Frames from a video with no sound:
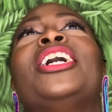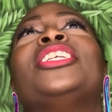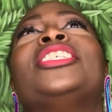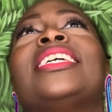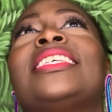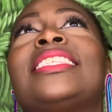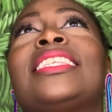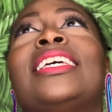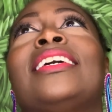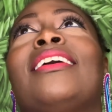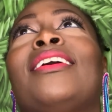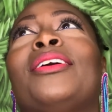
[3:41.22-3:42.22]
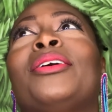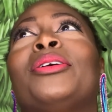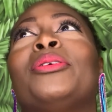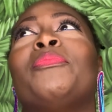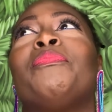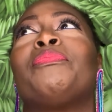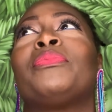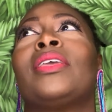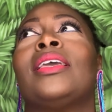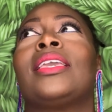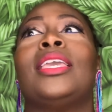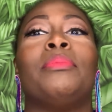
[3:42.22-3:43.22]
just to
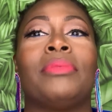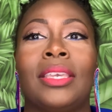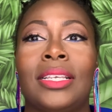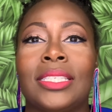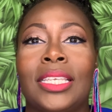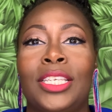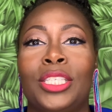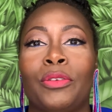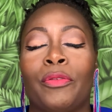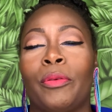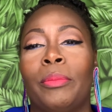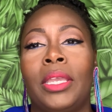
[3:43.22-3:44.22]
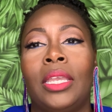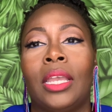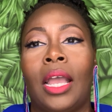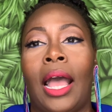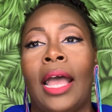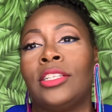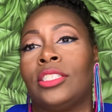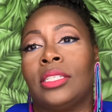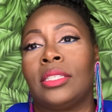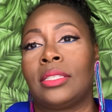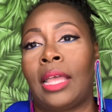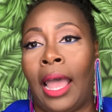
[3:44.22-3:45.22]
keep things easy for me, I
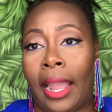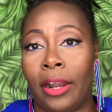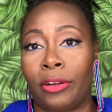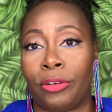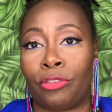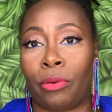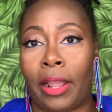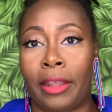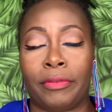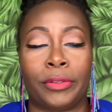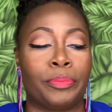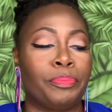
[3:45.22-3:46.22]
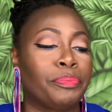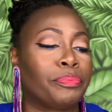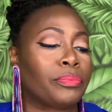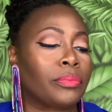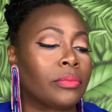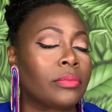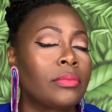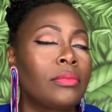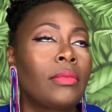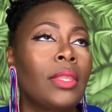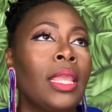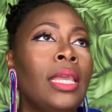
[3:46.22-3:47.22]
just hired a driver.
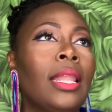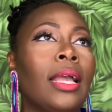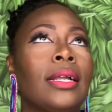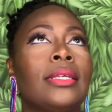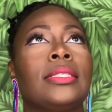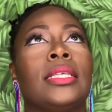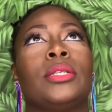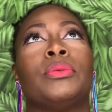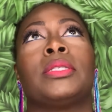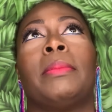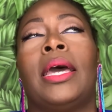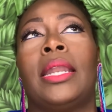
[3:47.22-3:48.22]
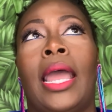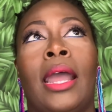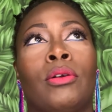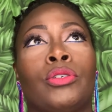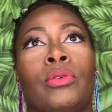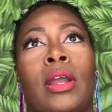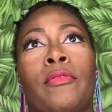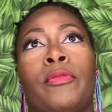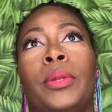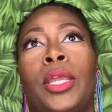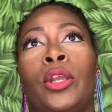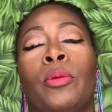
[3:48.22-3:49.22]
And like I said, it was about an hour drive from
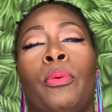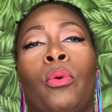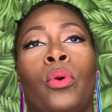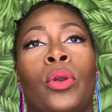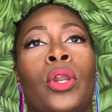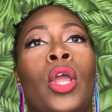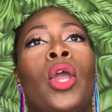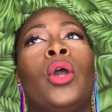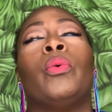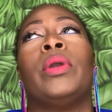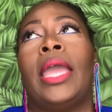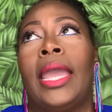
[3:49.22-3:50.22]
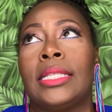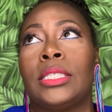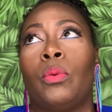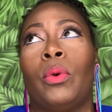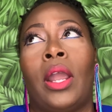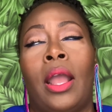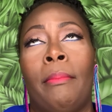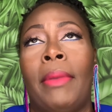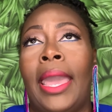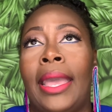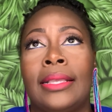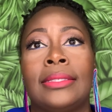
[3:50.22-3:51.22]
the airport. We had to wear our
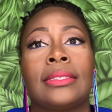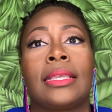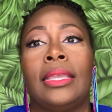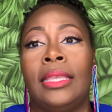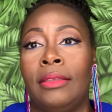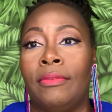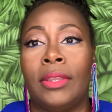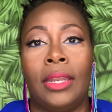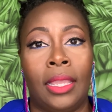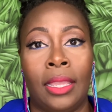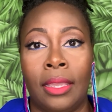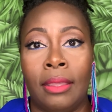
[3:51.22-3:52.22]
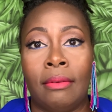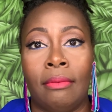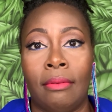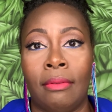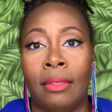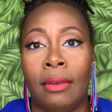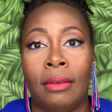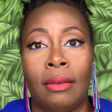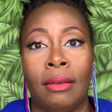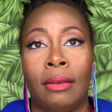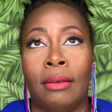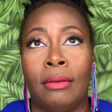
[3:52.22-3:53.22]
mask even in
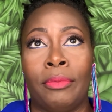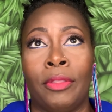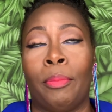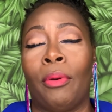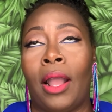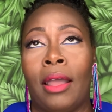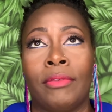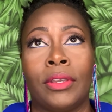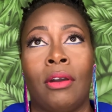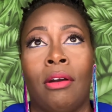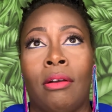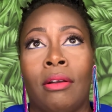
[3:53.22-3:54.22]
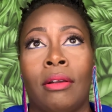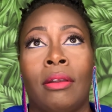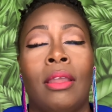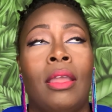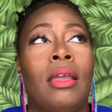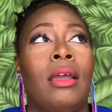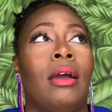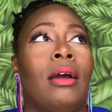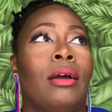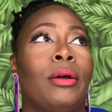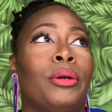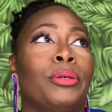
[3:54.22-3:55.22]
the private car.
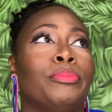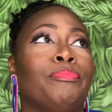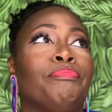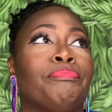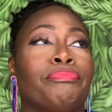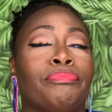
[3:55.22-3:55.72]
And